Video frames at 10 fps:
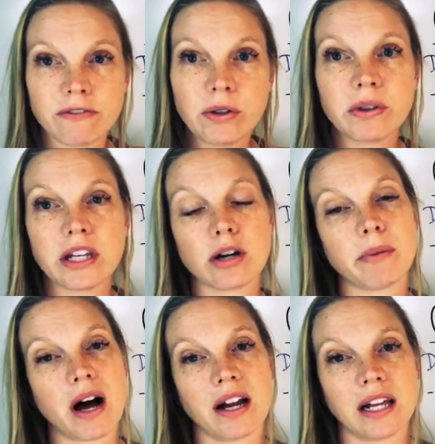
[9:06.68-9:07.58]
fueling your
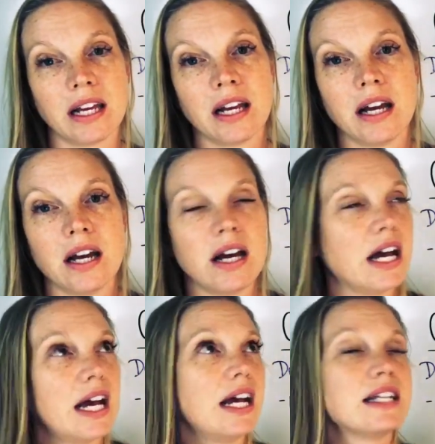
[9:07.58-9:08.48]
body,
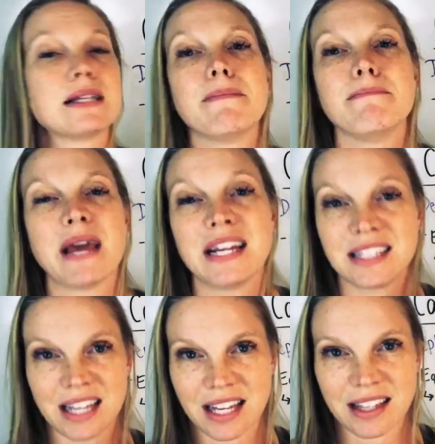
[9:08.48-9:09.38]
it's
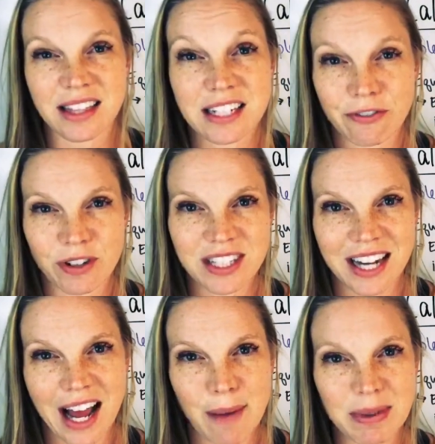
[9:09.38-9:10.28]
amazing the difference
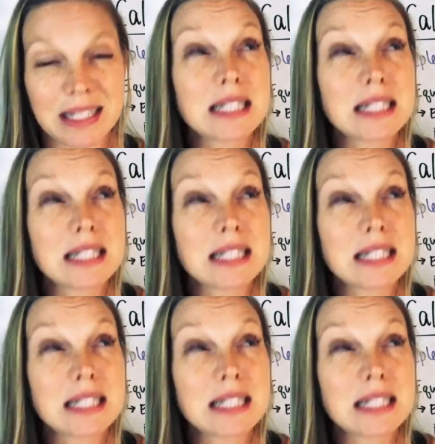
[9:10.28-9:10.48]
that happens.